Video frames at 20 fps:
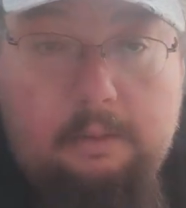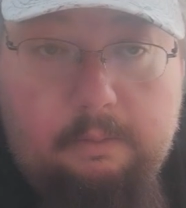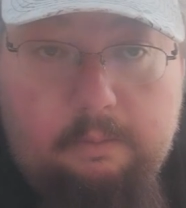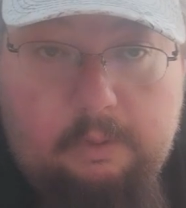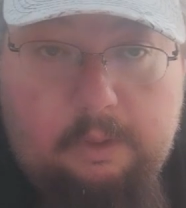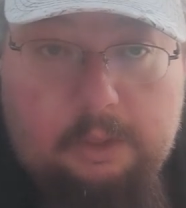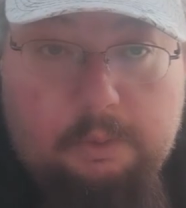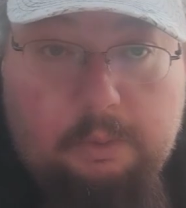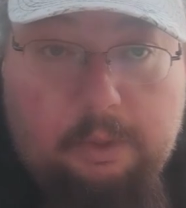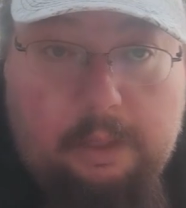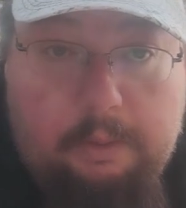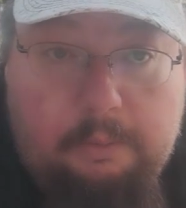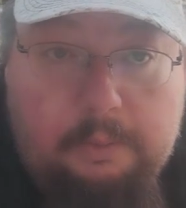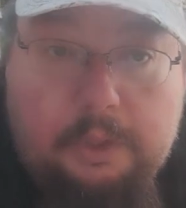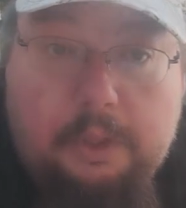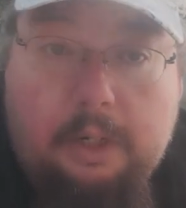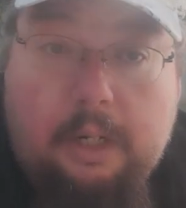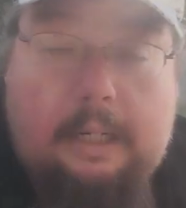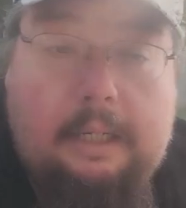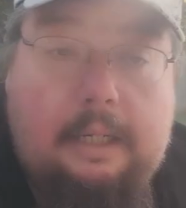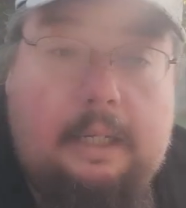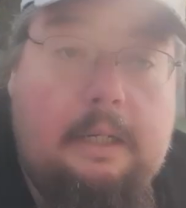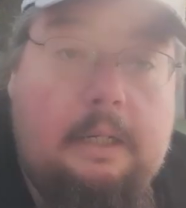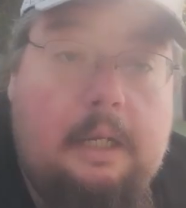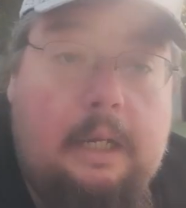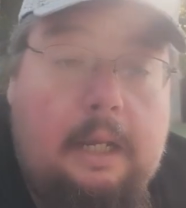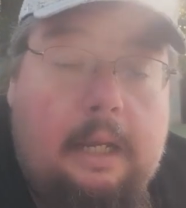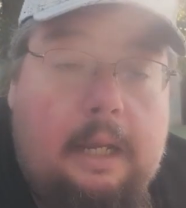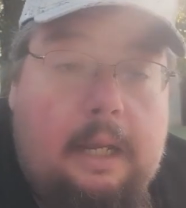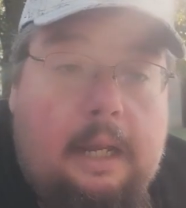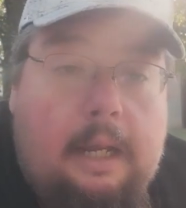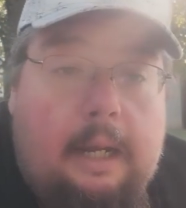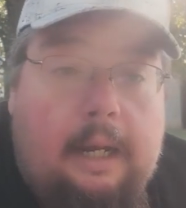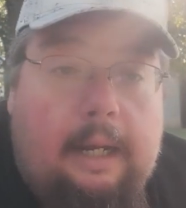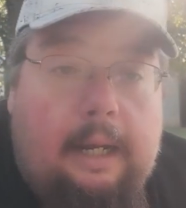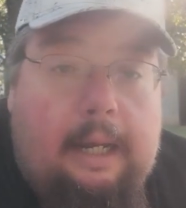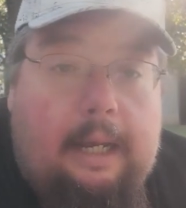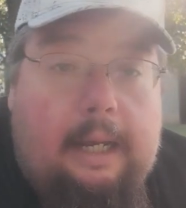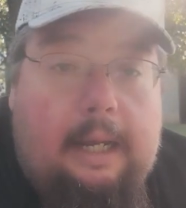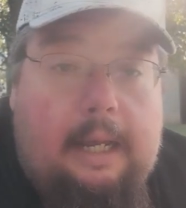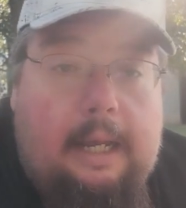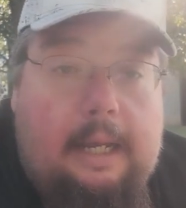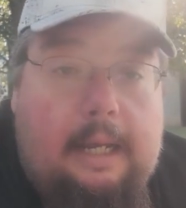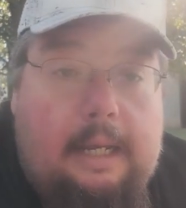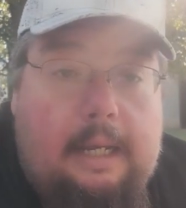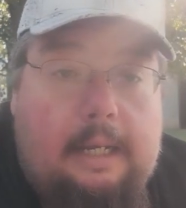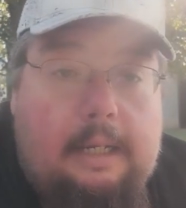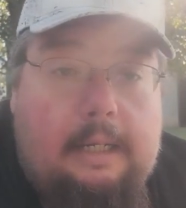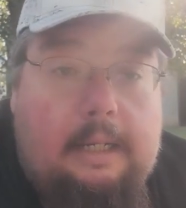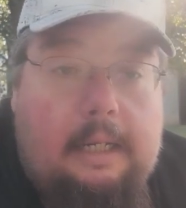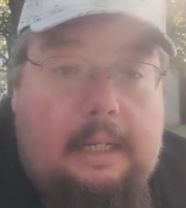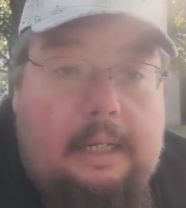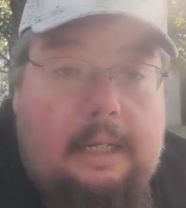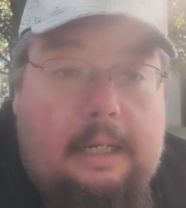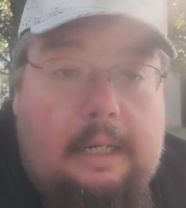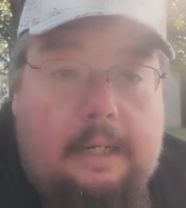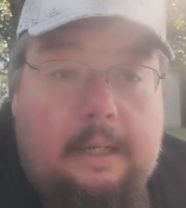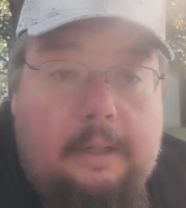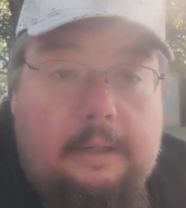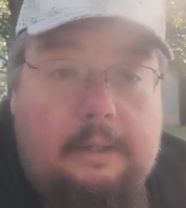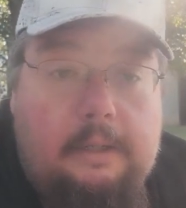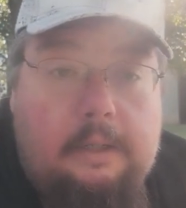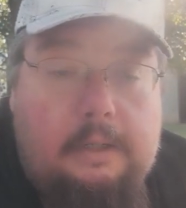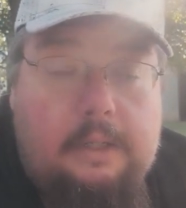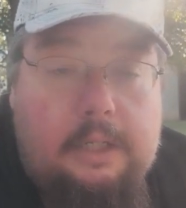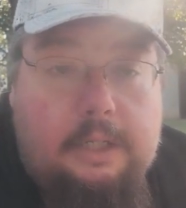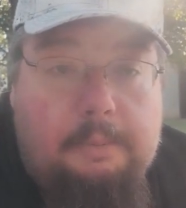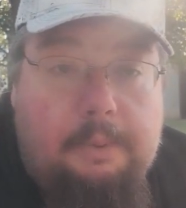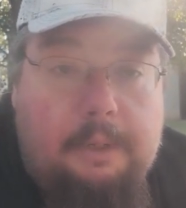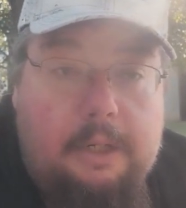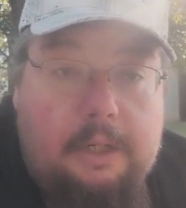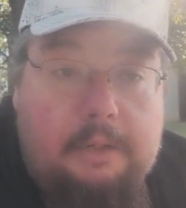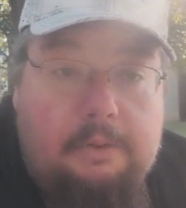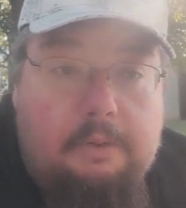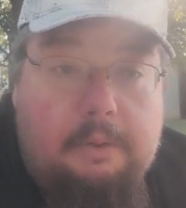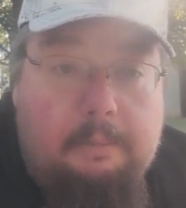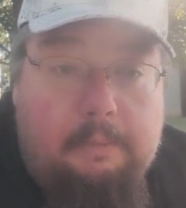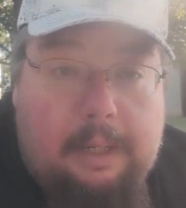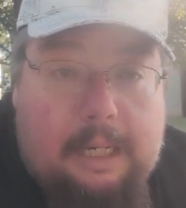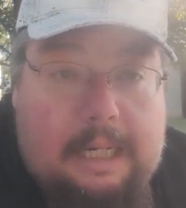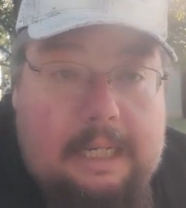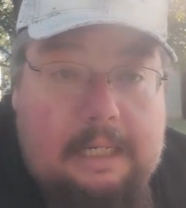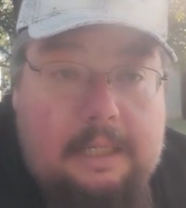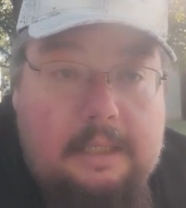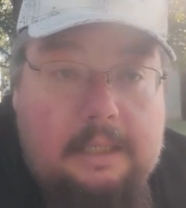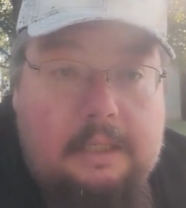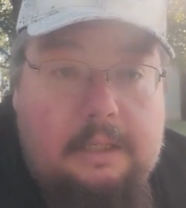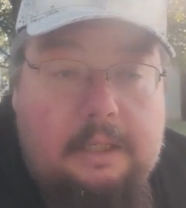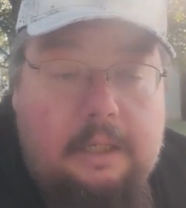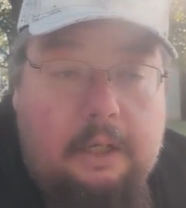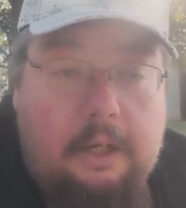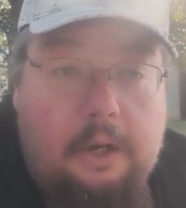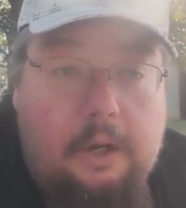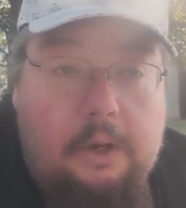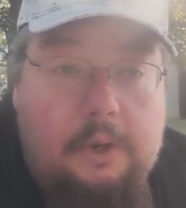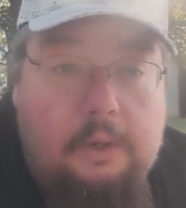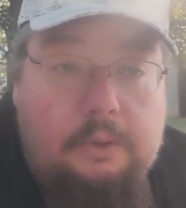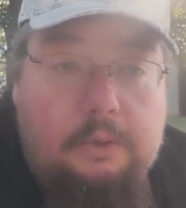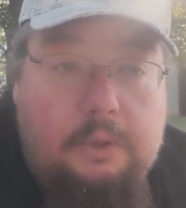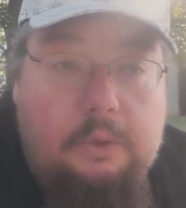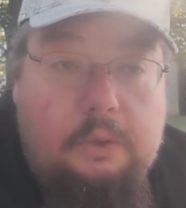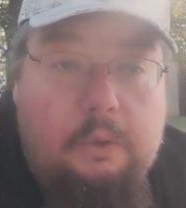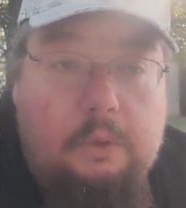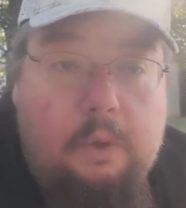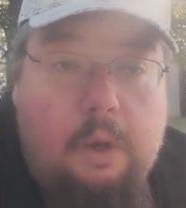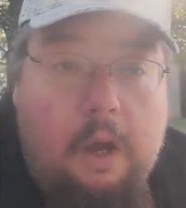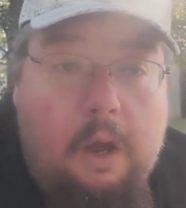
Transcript: is what he was trained in. And he disappears from base to go to